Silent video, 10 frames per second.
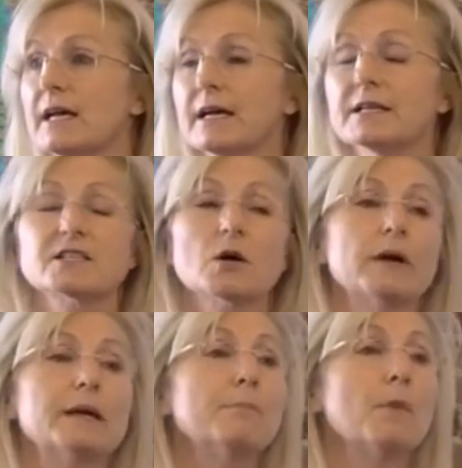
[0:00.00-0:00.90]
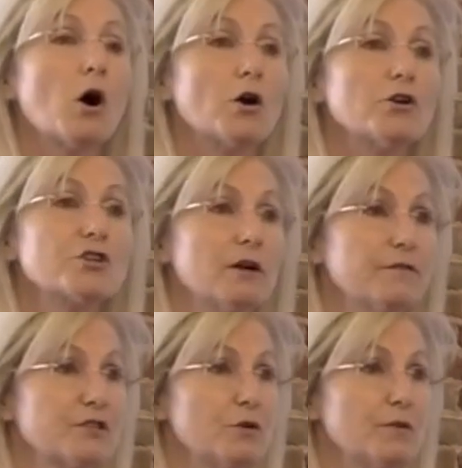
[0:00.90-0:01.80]
And so in March
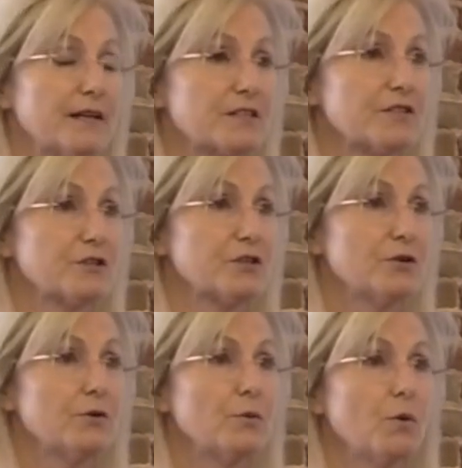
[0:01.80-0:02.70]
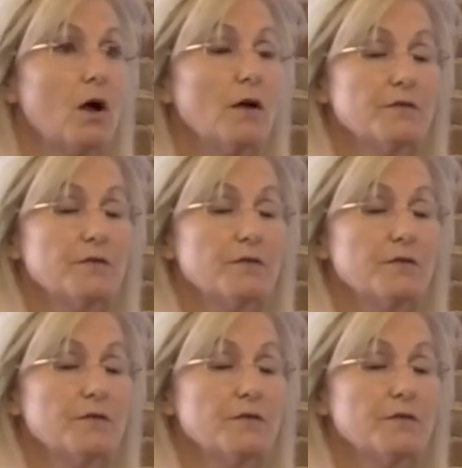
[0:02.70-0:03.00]
of 2002,